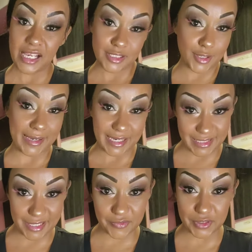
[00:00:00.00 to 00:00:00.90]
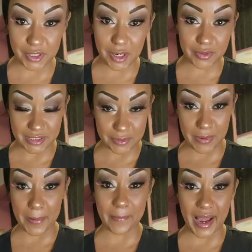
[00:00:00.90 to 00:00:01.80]
So like I said, if you go into
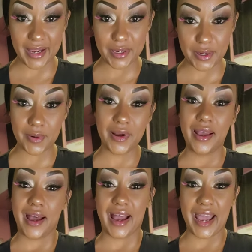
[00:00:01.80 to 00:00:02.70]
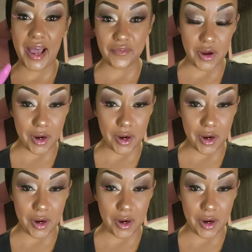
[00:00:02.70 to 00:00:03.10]
my bio, I have